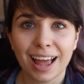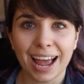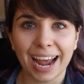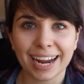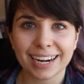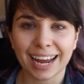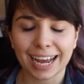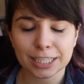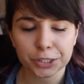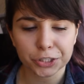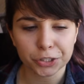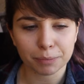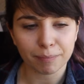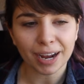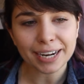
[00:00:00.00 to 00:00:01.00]
And
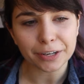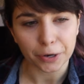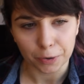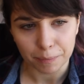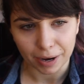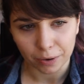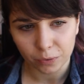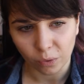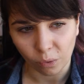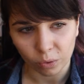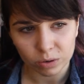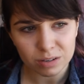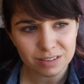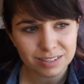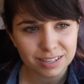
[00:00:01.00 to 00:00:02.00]
as you might know about
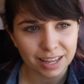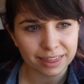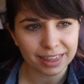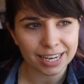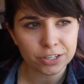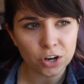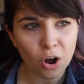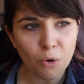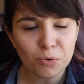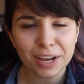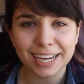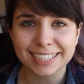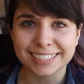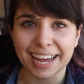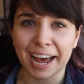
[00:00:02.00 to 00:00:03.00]
corals, they don't
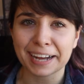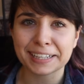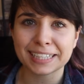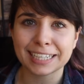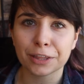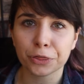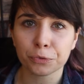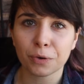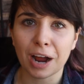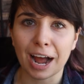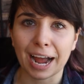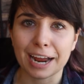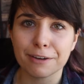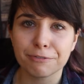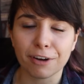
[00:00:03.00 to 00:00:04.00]
exactly
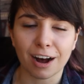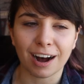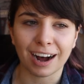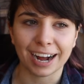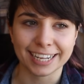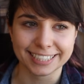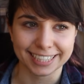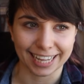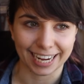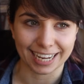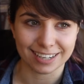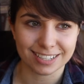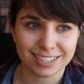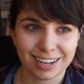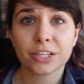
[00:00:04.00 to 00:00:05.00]
thrive on
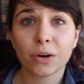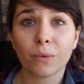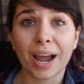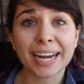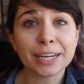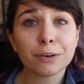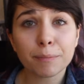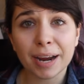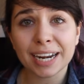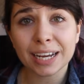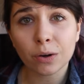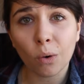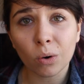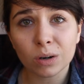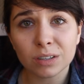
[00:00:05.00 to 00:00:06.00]
land. So any remaining
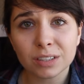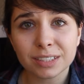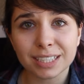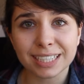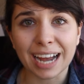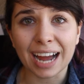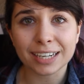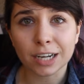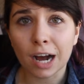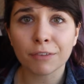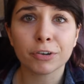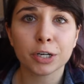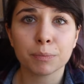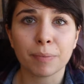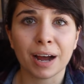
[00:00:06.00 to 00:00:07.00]
corals got
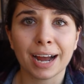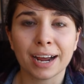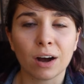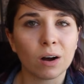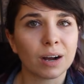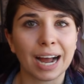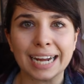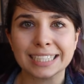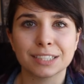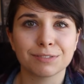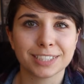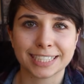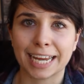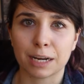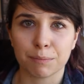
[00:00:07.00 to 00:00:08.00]
covered by all kinds of
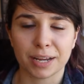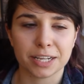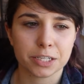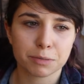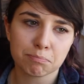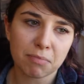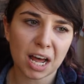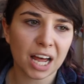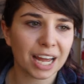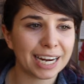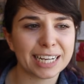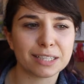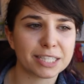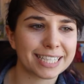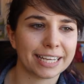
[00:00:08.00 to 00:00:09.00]
sediments,
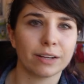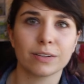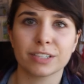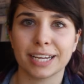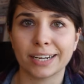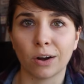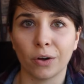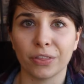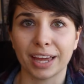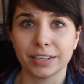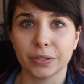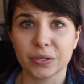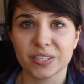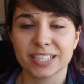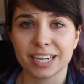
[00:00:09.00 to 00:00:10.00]
mud and silt and all
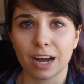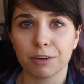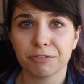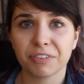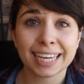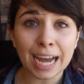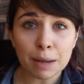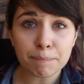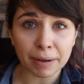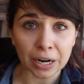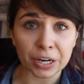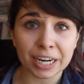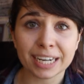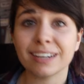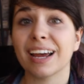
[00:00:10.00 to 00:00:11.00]
that good stuff. They got
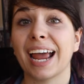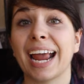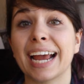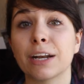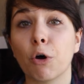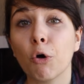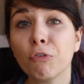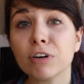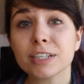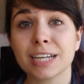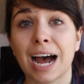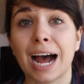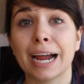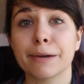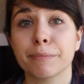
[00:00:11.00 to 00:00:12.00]
buried, and over
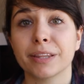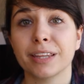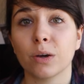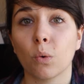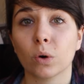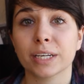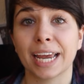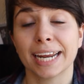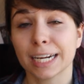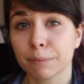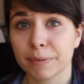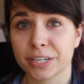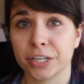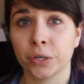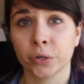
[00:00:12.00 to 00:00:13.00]
time, the organic
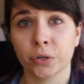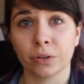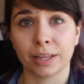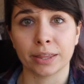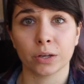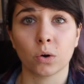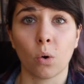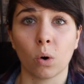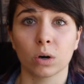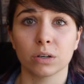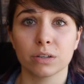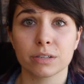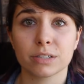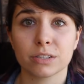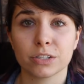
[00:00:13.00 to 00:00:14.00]
material in the
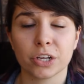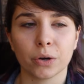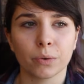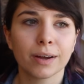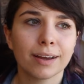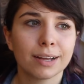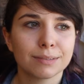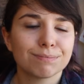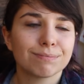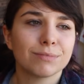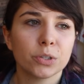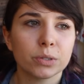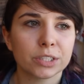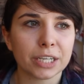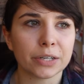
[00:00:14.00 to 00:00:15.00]
corals, so
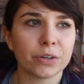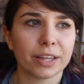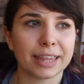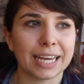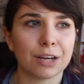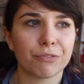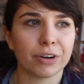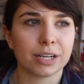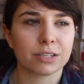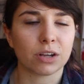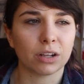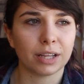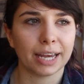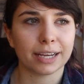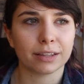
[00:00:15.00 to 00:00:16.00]
you can generally think of it as
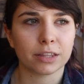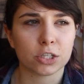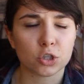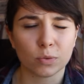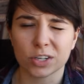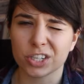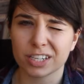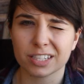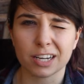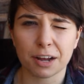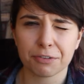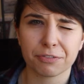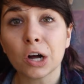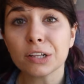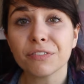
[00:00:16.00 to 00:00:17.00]
all like the squishy
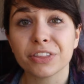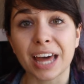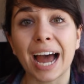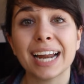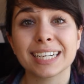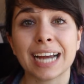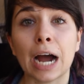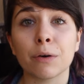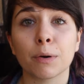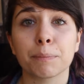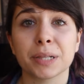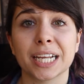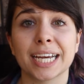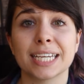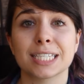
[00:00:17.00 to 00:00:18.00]
stuff, all of that got
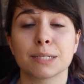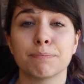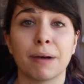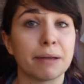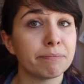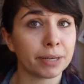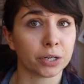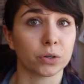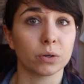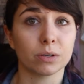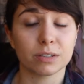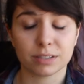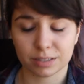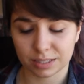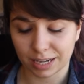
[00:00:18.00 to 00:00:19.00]
replaced by
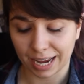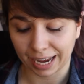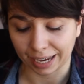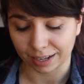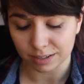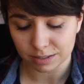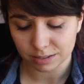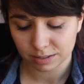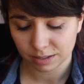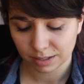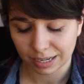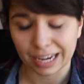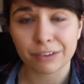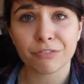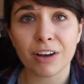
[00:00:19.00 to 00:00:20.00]
minerals, and
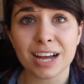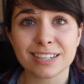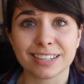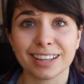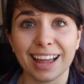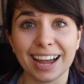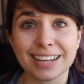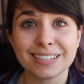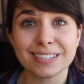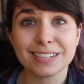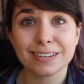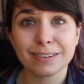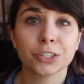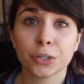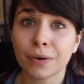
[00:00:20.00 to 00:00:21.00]
it
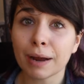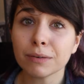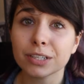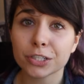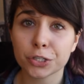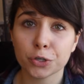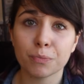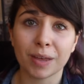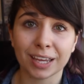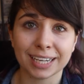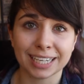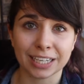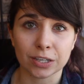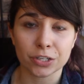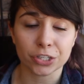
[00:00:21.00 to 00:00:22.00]
fossilized. So around two
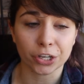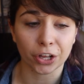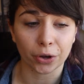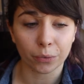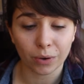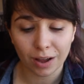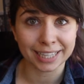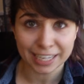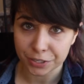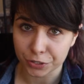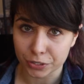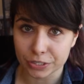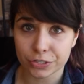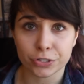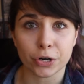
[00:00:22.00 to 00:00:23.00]
million years ago,
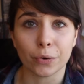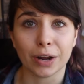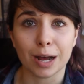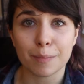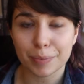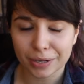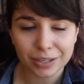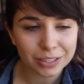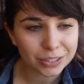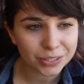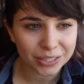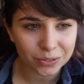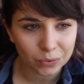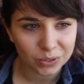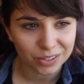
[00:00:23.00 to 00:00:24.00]
glaciers showed up,
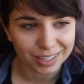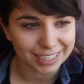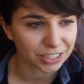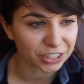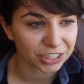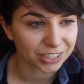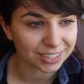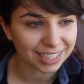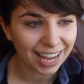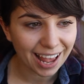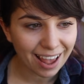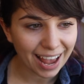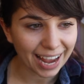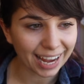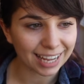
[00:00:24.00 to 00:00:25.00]
good old glaciers,
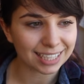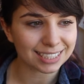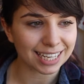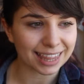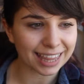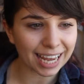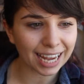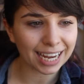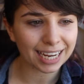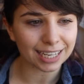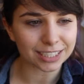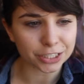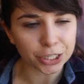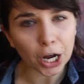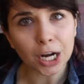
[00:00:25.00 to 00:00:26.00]
and
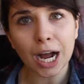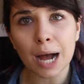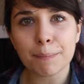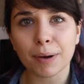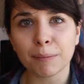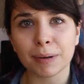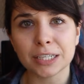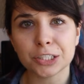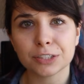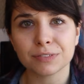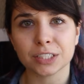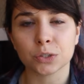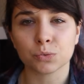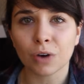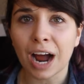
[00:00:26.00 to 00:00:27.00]
they dug up a bunch of this